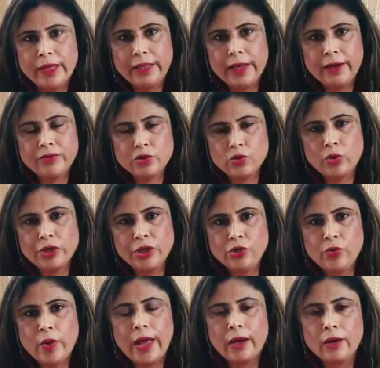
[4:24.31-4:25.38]
that they are resorting
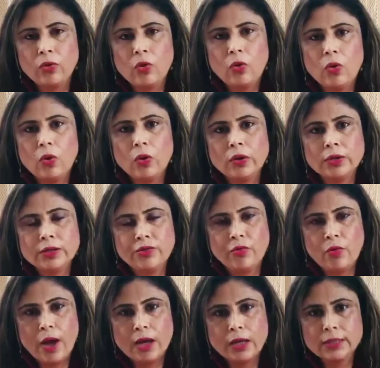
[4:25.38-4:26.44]
to alcohol,
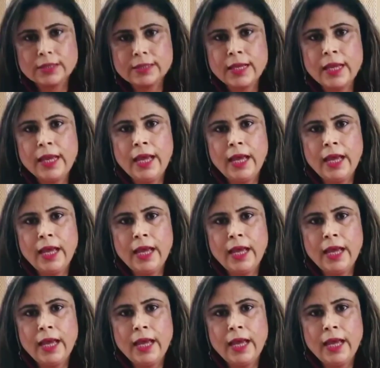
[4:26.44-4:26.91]
drugs,